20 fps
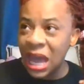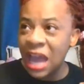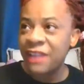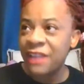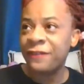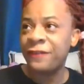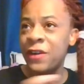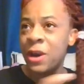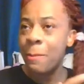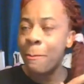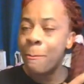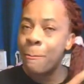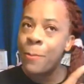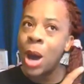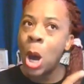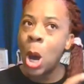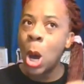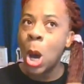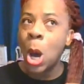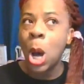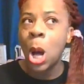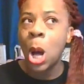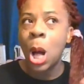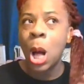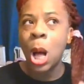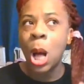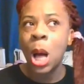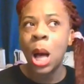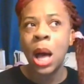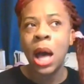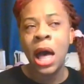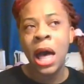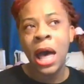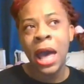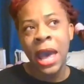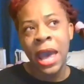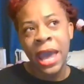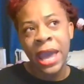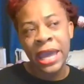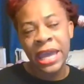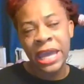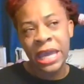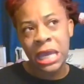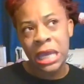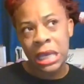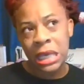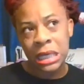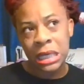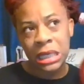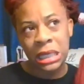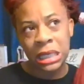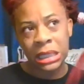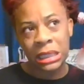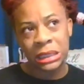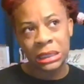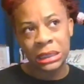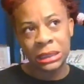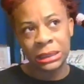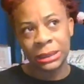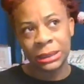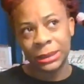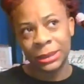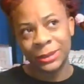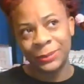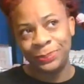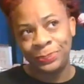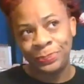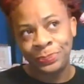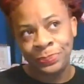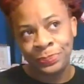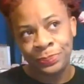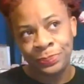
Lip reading: like football and